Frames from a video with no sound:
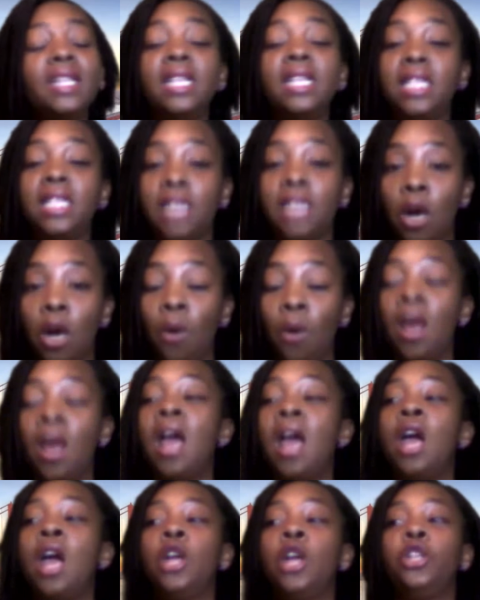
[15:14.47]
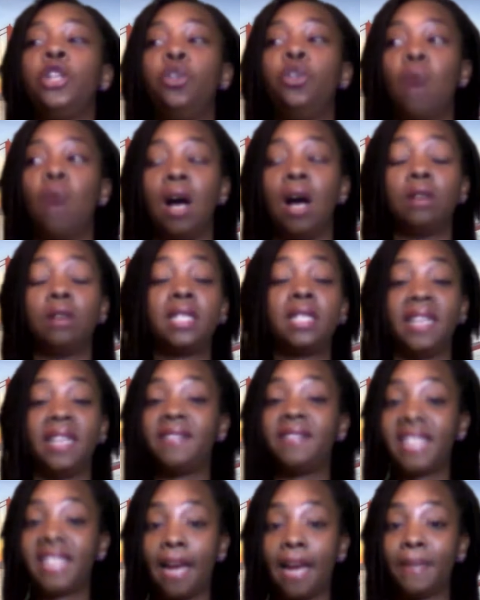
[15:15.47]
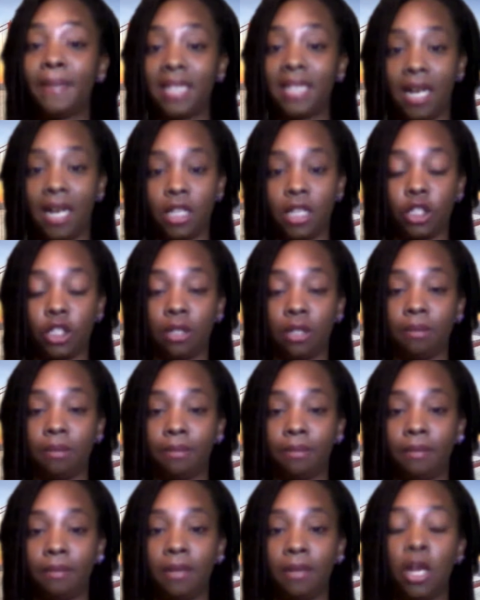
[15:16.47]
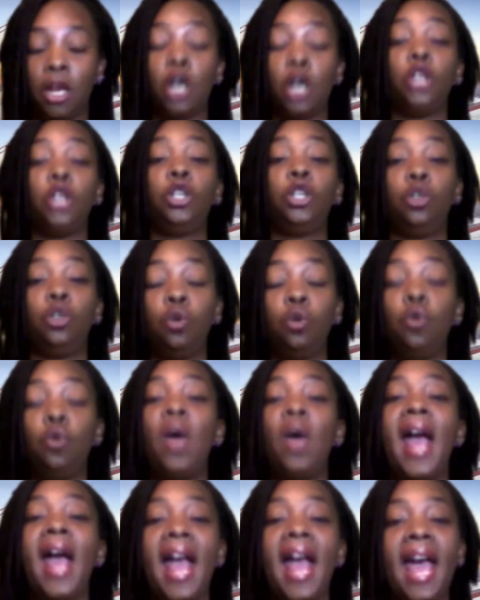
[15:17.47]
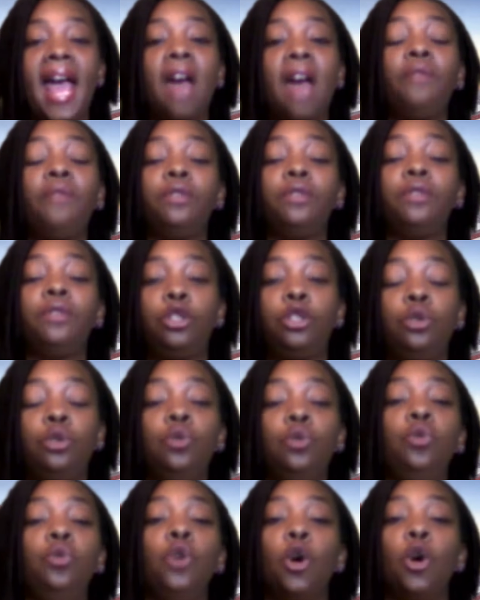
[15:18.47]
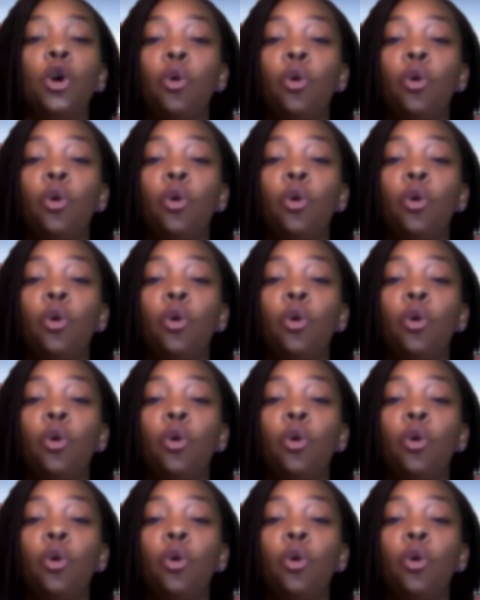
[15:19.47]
So you all, self-sabotaging. You have to